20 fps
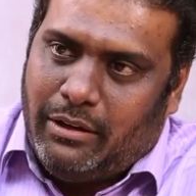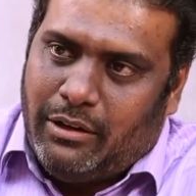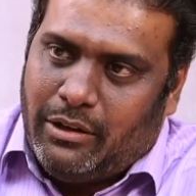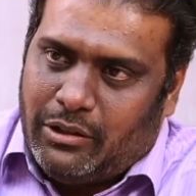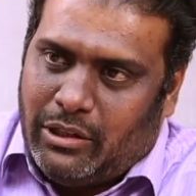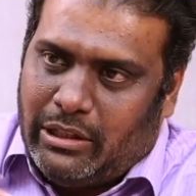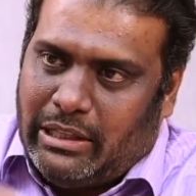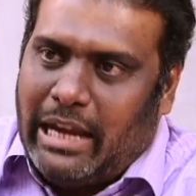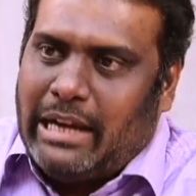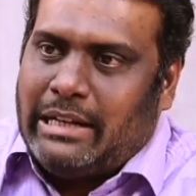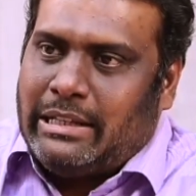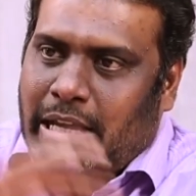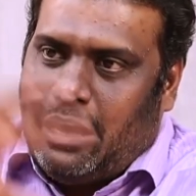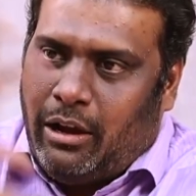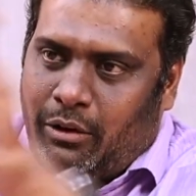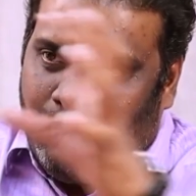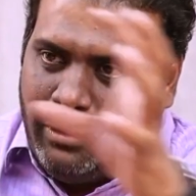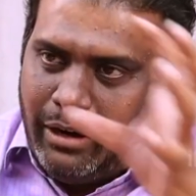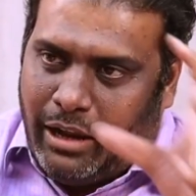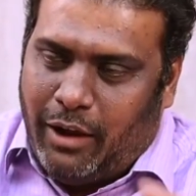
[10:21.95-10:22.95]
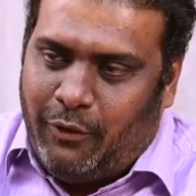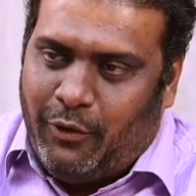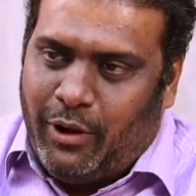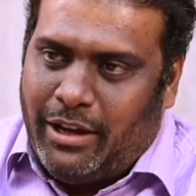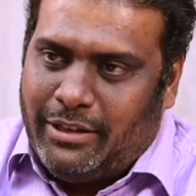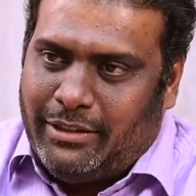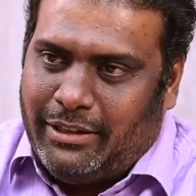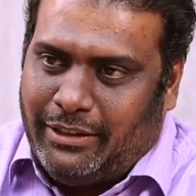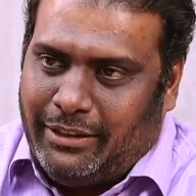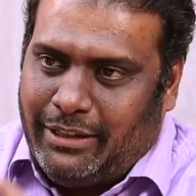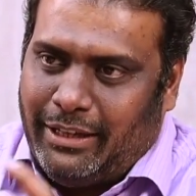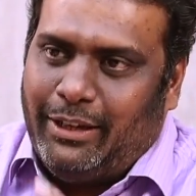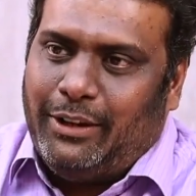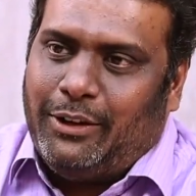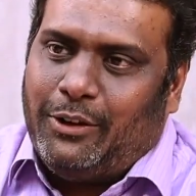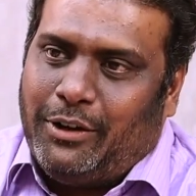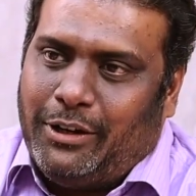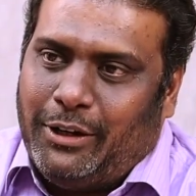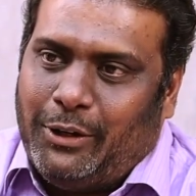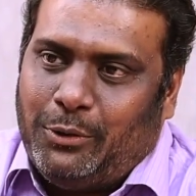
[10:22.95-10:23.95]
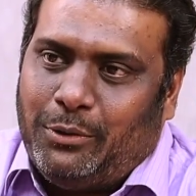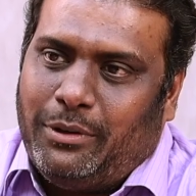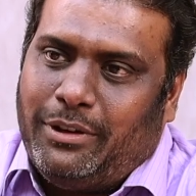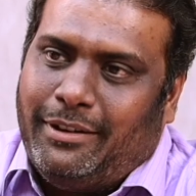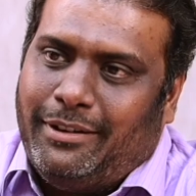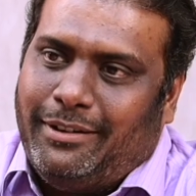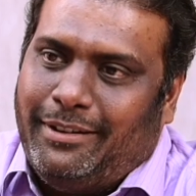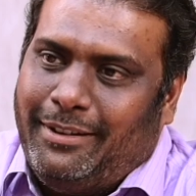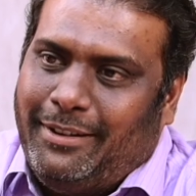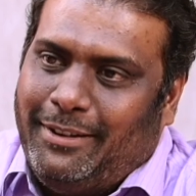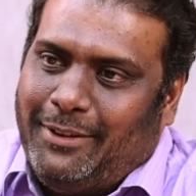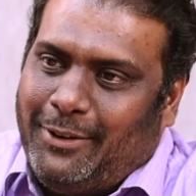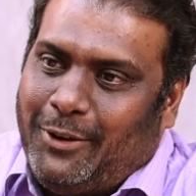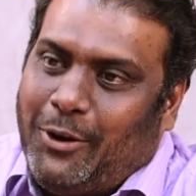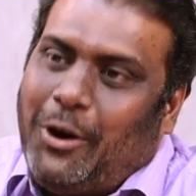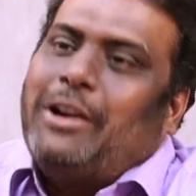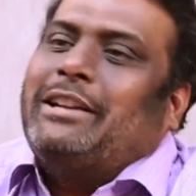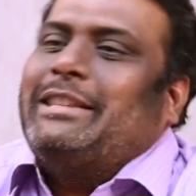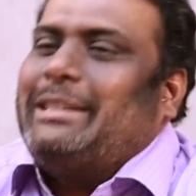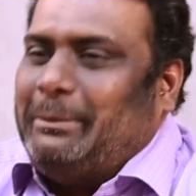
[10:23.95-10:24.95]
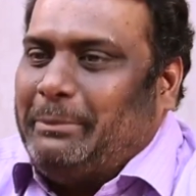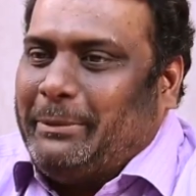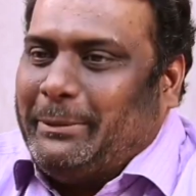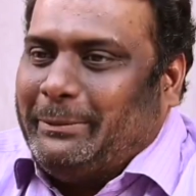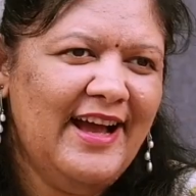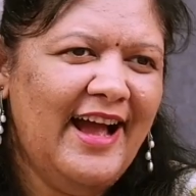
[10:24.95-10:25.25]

So that's how Rava as a thing got into a concept.